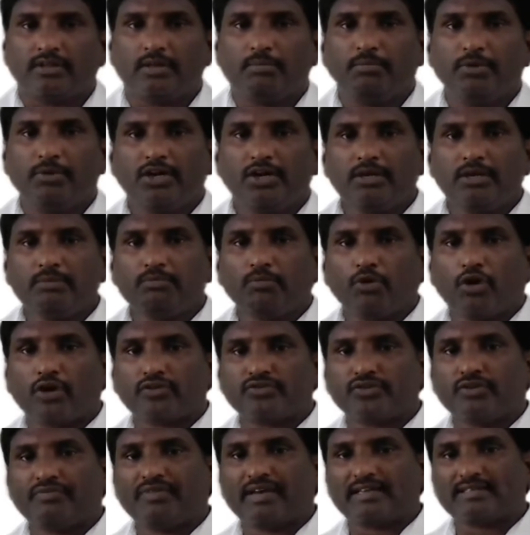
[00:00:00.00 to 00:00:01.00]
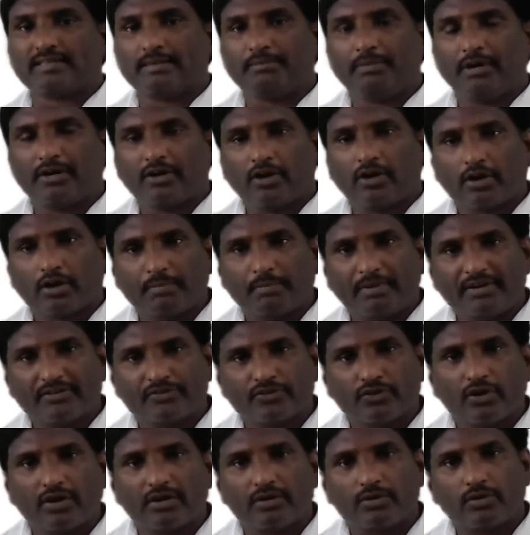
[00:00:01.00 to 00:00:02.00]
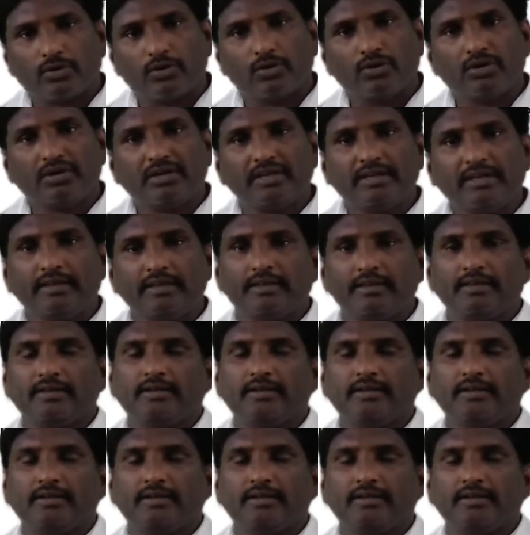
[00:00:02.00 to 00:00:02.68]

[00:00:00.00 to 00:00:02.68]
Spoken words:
The building blocks of XML documents are only